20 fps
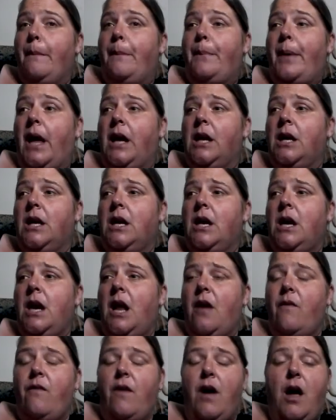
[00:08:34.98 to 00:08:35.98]
But
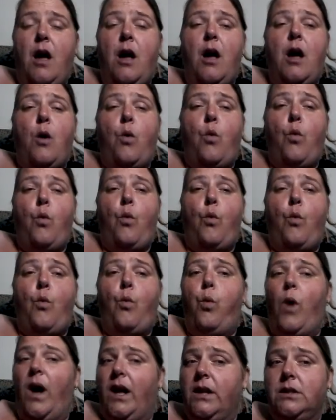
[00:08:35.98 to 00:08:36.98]
never
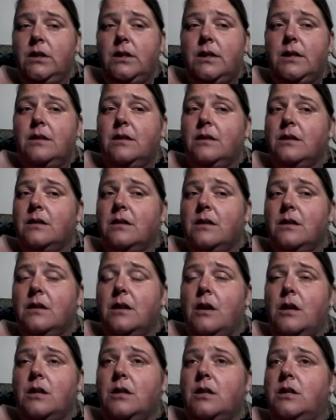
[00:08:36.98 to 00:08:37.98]
once
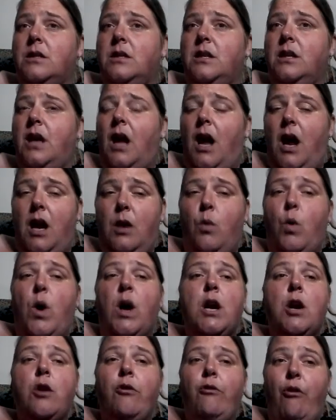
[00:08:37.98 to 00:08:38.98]
did
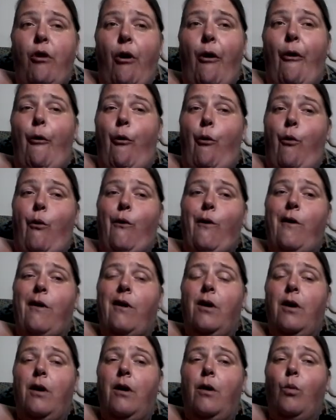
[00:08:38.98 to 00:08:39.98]
anyone know
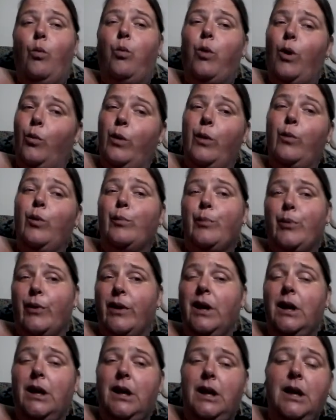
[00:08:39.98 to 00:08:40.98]
what we were
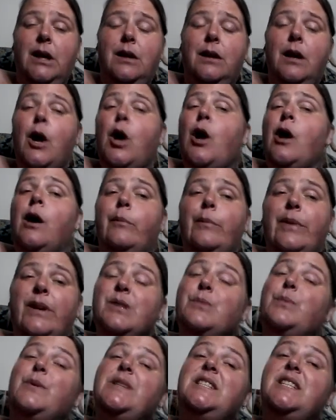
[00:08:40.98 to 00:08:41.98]
bringing in,
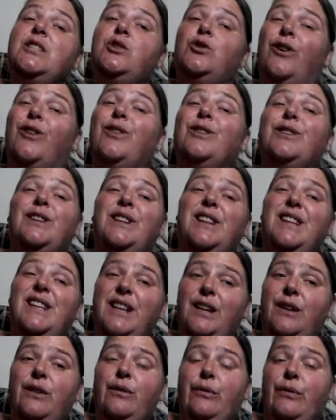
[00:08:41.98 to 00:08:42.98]
because we did not
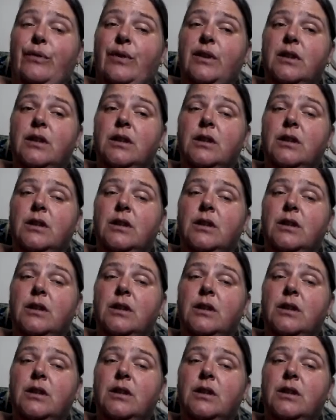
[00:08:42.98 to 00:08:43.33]
live